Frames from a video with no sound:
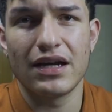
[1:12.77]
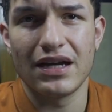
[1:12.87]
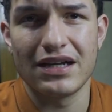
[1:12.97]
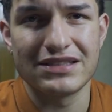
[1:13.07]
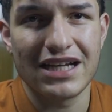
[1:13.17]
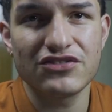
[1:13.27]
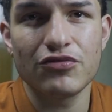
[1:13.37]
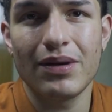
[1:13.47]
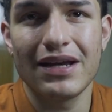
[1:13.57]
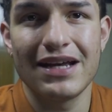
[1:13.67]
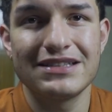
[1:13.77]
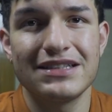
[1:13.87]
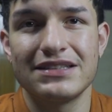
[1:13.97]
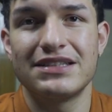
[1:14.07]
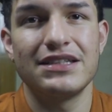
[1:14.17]
Hey guys, as for my
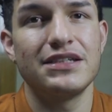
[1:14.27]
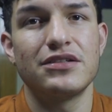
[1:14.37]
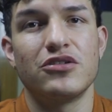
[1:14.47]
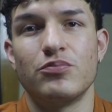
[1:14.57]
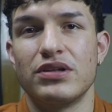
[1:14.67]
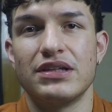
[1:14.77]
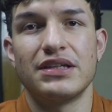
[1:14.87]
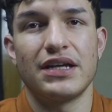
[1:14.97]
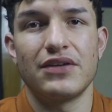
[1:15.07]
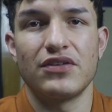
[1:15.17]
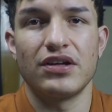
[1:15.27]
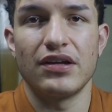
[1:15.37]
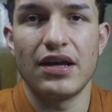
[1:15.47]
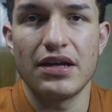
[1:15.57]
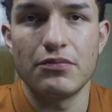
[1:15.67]
SAT, completely not even gonna
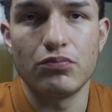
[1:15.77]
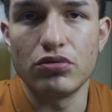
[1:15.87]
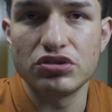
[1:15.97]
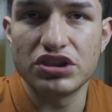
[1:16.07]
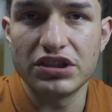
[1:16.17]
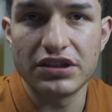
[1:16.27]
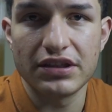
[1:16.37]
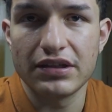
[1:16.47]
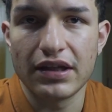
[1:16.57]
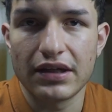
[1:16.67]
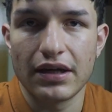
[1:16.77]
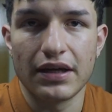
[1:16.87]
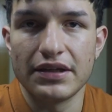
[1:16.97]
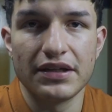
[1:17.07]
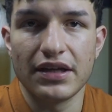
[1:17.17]
lie, bullshitted it. Like, I
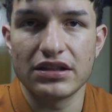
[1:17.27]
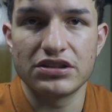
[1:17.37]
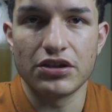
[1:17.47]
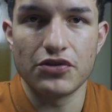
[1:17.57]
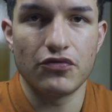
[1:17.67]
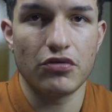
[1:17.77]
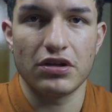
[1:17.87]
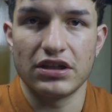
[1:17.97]
did not study for it.